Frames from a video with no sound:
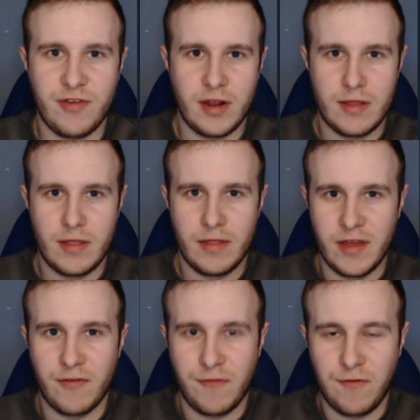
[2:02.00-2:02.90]
and
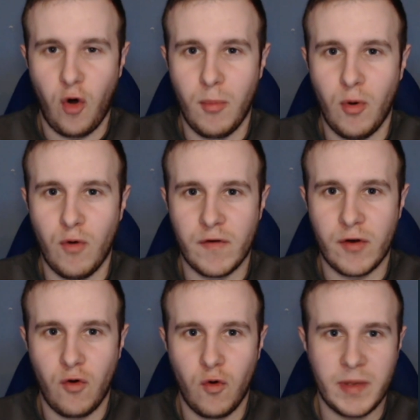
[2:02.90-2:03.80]
their form
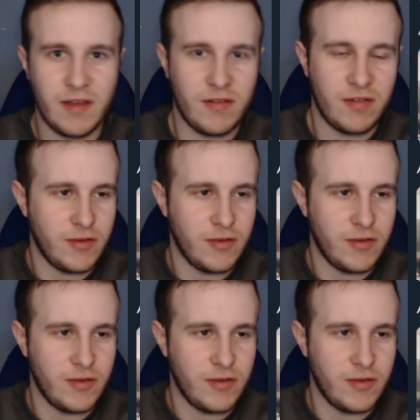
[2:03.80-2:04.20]
overall, because